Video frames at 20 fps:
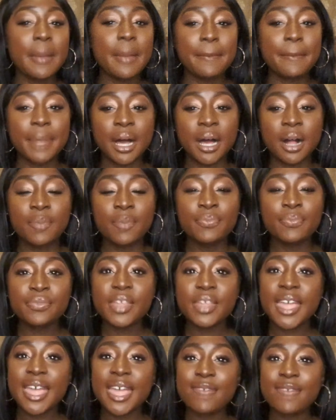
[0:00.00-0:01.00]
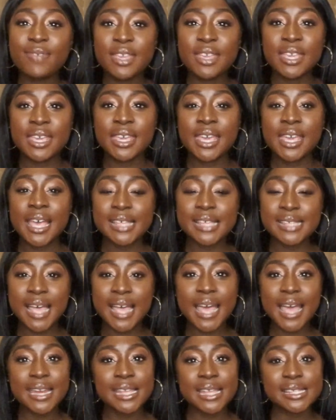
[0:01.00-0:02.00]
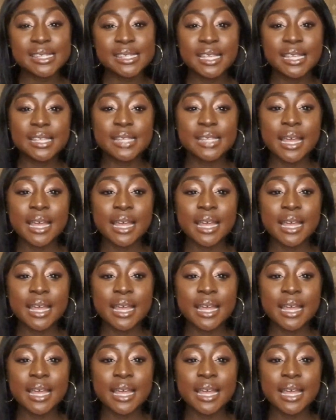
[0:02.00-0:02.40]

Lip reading: But every year has had its things,